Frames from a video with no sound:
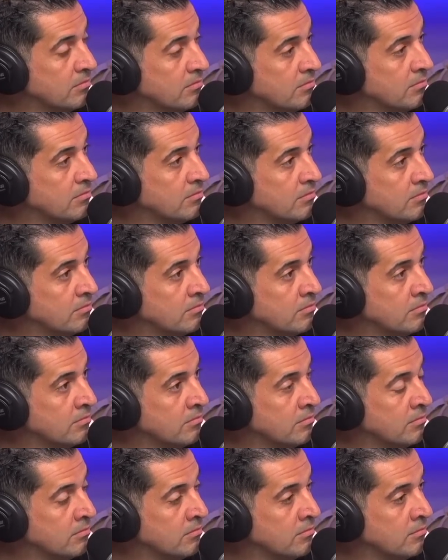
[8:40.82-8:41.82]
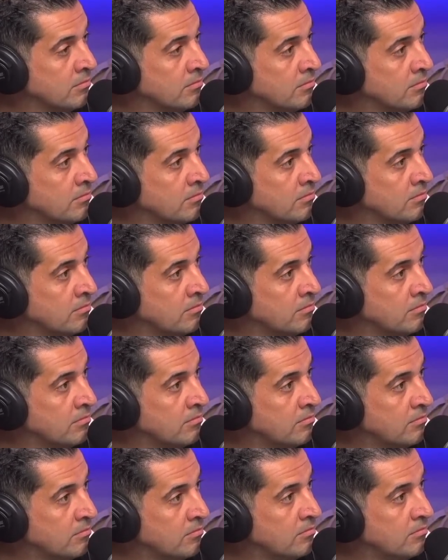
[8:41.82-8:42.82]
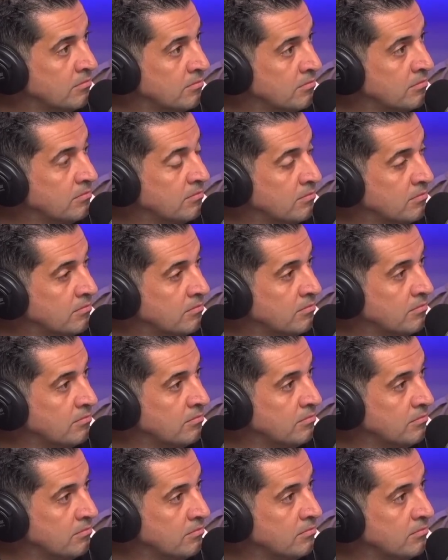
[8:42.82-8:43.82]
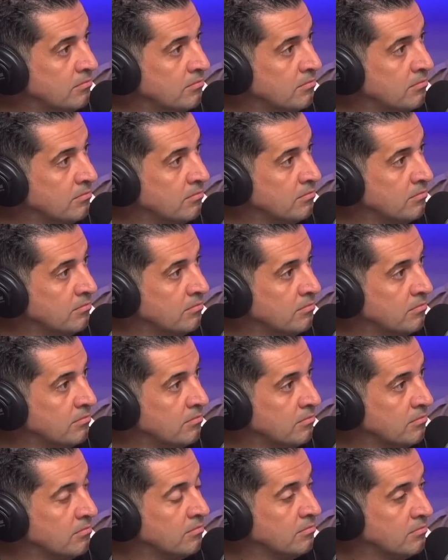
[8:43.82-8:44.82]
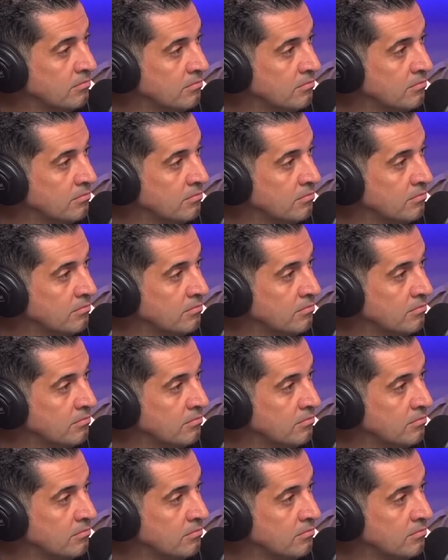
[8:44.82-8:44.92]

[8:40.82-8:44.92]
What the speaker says: This person isn't speaking.